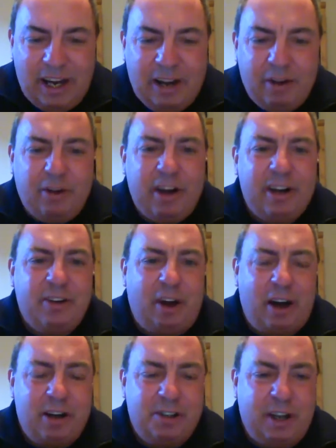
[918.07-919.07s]
And her
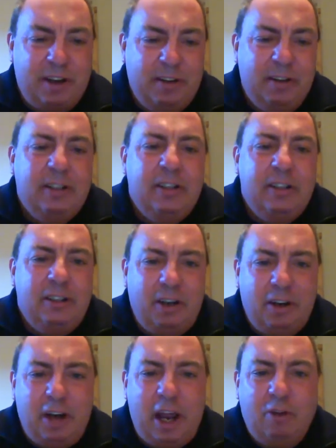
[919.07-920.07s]
granddaughter said,
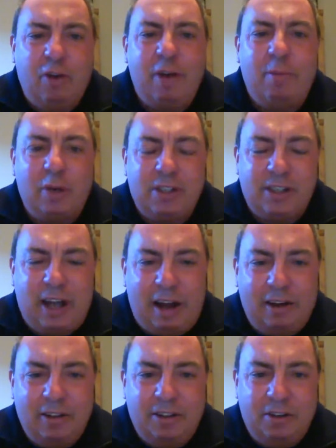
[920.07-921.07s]
"Hey, Grammy, what's
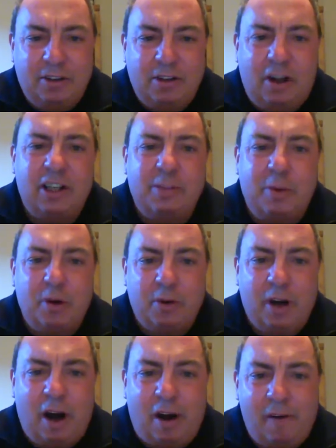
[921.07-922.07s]
that?" She goes, "Oh, that's my
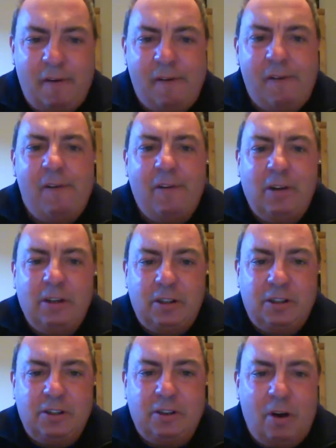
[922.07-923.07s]
new car."
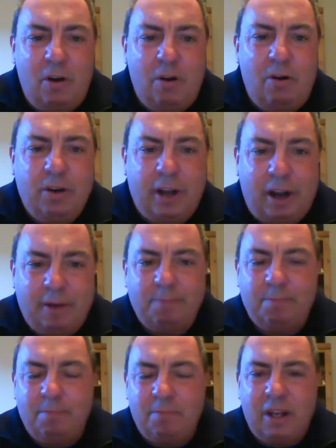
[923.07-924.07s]
She said, "Oh, okay."
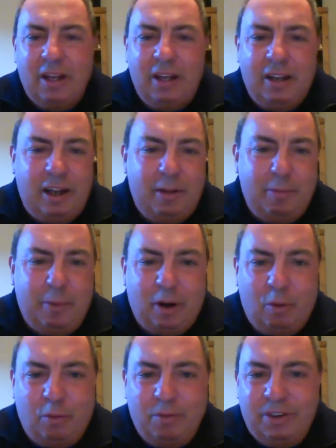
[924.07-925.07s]
Then
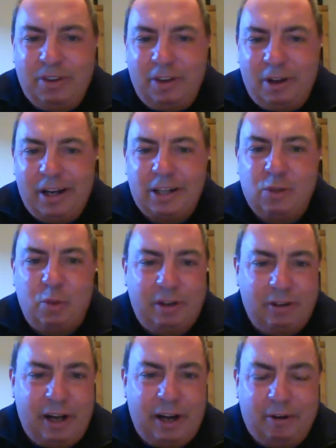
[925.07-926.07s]
the next
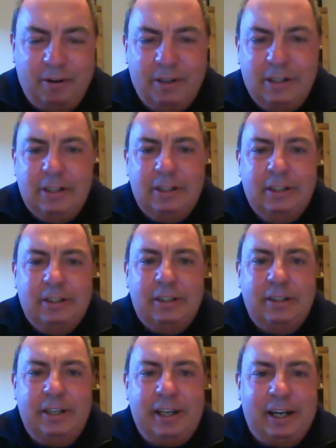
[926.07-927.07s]
week later,
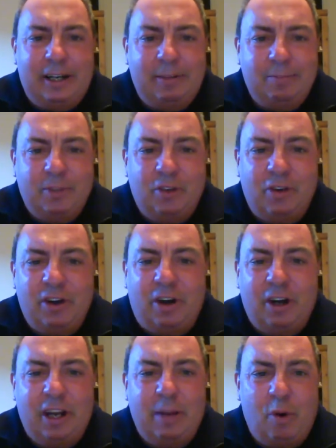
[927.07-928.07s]
the
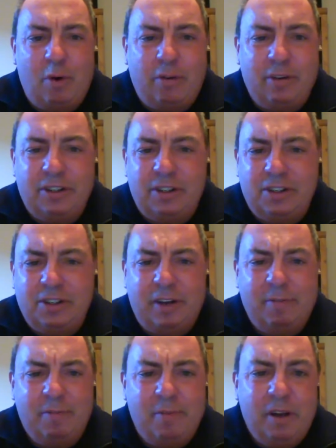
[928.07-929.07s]
granddaughter came over and she
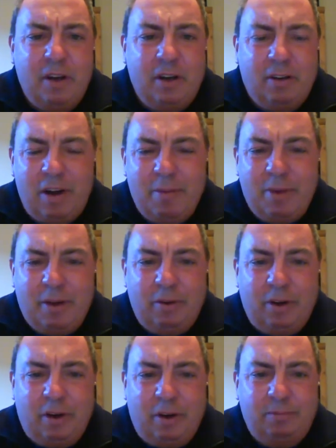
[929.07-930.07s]
said, "Grammy,
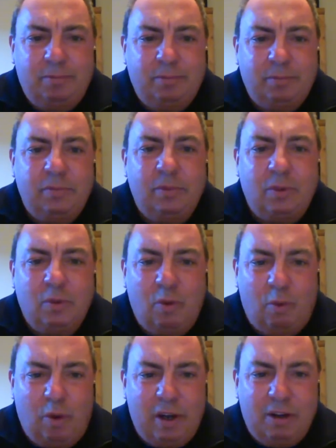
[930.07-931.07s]

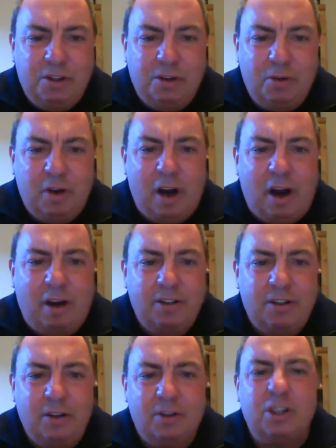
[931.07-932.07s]
what color is your new car?"
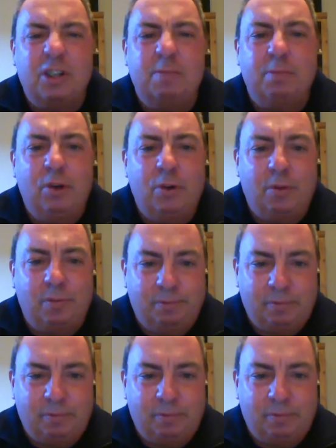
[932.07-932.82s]
She goes, "It's blue."